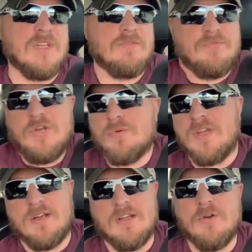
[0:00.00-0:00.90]
If you don't
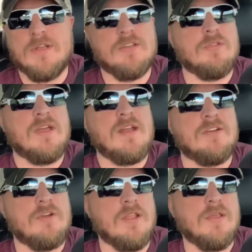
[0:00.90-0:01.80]
care, go ahead and do that. I
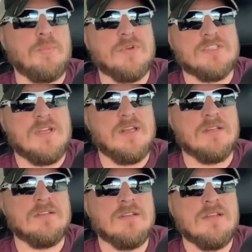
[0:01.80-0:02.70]
greatly appreciate
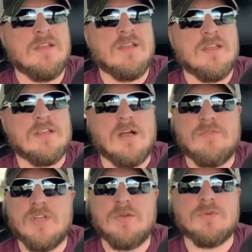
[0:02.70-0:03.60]
it. Y'all
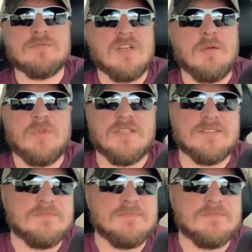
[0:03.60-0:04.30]
have a good one. God bless.